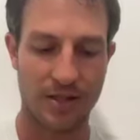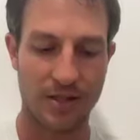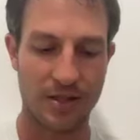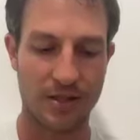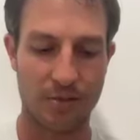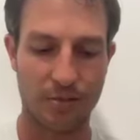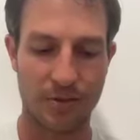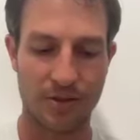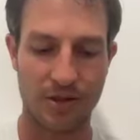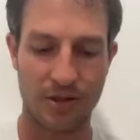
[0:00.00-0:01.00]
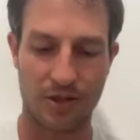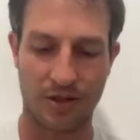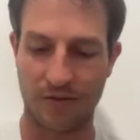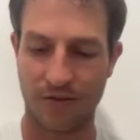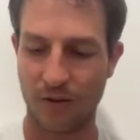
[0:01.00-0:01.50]
ideal
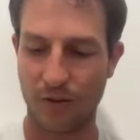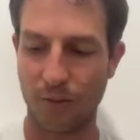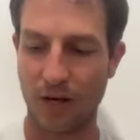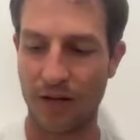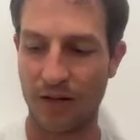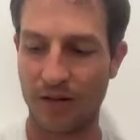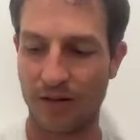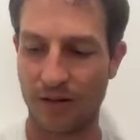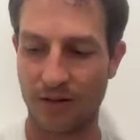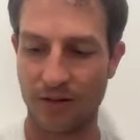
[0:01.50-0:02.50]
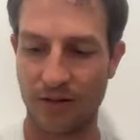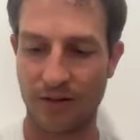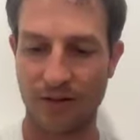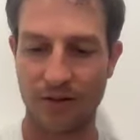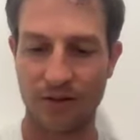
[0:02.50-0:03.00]
position for your body to
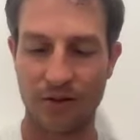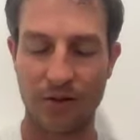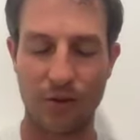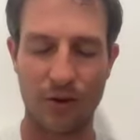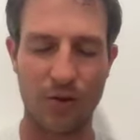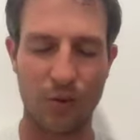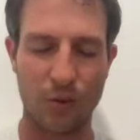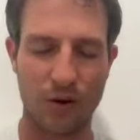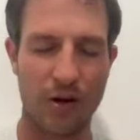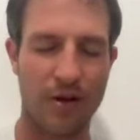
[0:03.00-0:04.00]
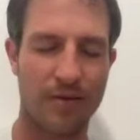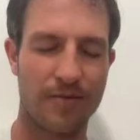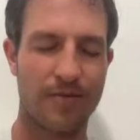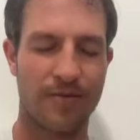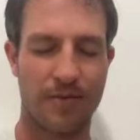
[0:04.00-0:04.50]
go inward
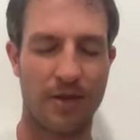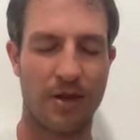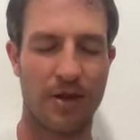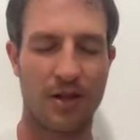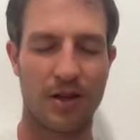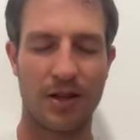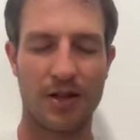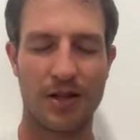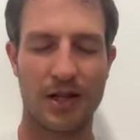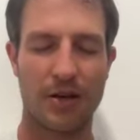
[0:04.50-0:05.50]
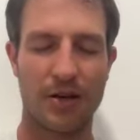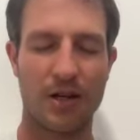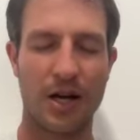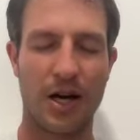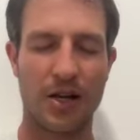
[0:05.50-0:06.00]
and allow
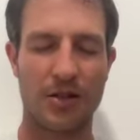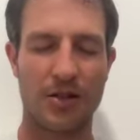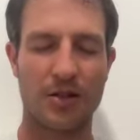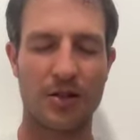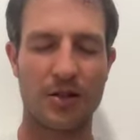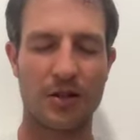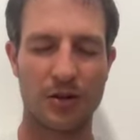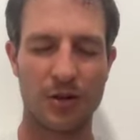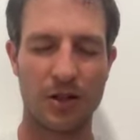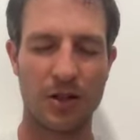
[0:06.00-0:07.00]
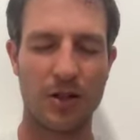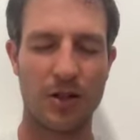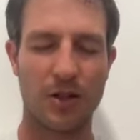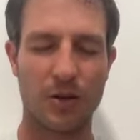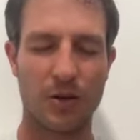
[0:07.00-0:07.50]
your eyes to slowly
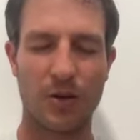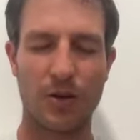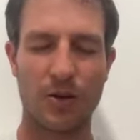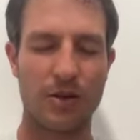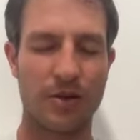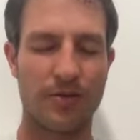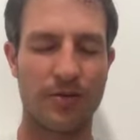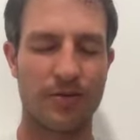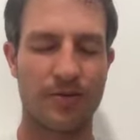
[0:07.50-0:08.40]
close.